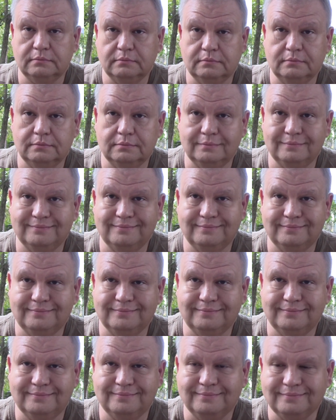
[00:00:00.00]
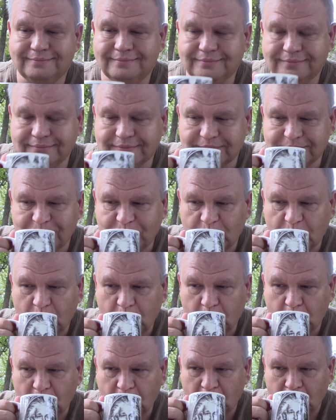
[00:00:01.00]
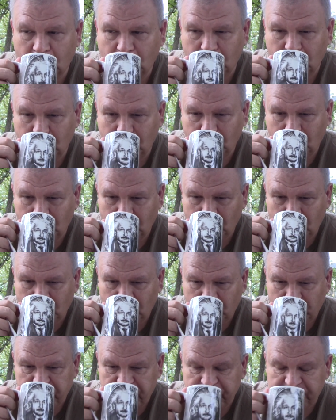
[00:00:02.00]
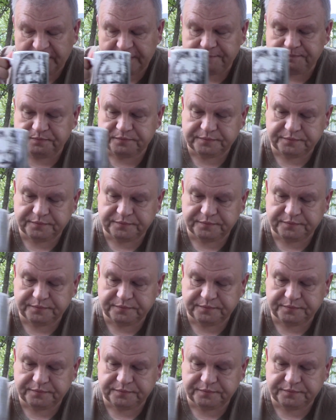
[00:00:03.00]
Nobody speaks.